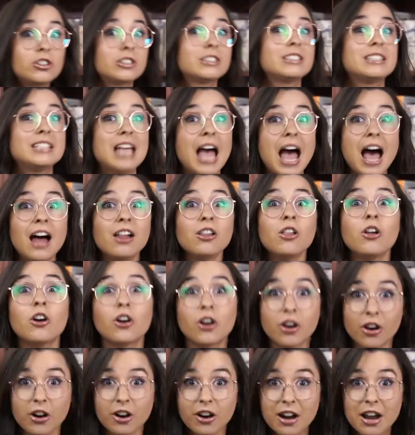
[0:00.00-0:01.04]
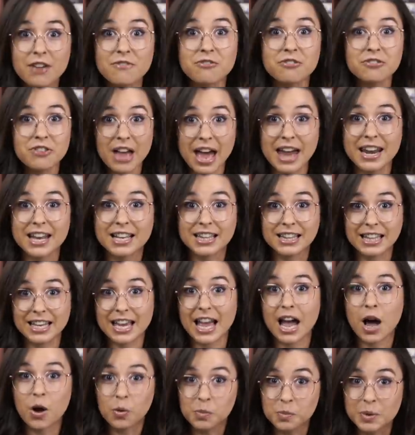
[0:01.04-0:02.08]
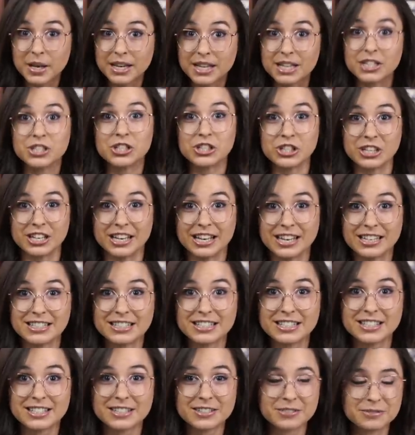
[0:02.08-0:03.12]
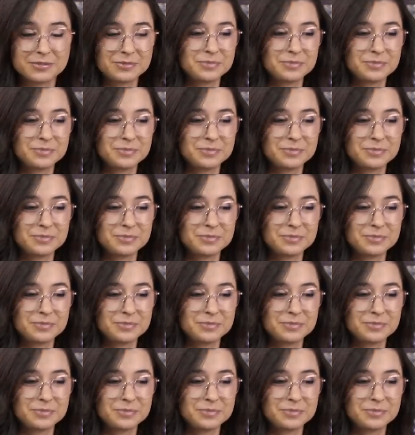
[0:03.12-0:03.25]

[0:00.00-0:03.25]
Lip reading: tell her emphatically how witty she is.